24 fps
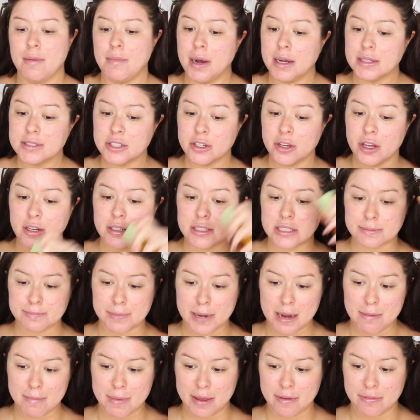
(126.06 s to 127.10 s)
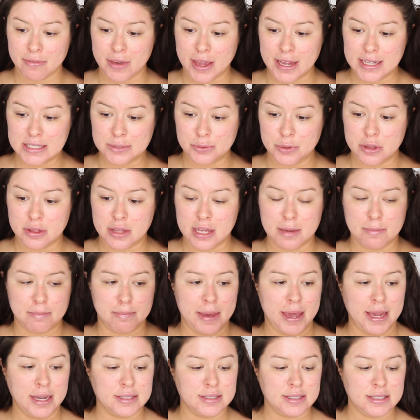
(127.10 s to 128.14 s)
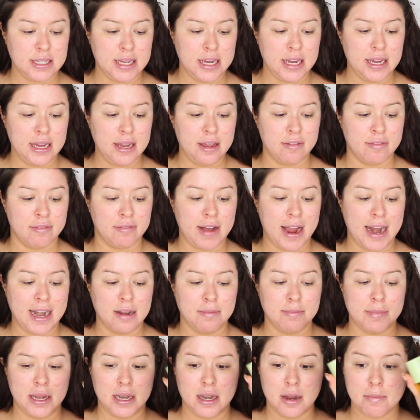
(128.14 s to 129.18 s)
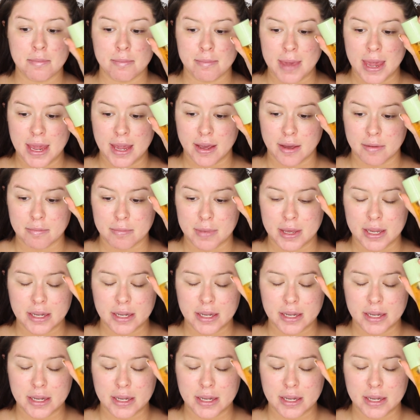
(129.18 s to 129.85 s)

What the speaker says: I'm also gonna spray my face with the Pixi Vitamin Makeup